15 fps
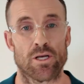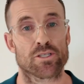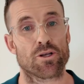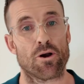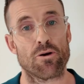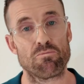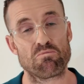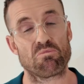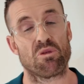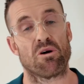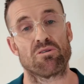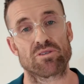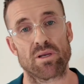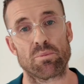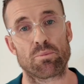So
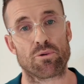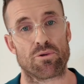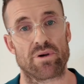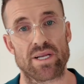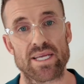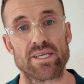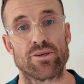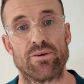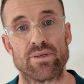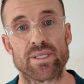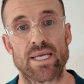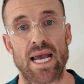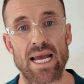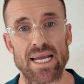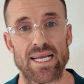those are pretty good
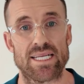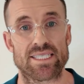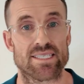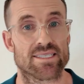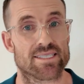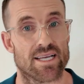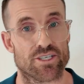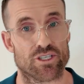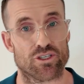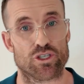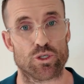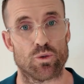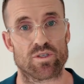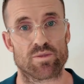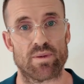gains in such a
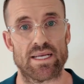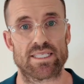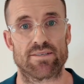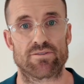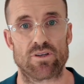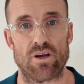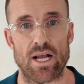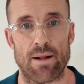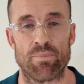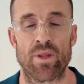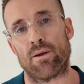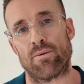short space of time.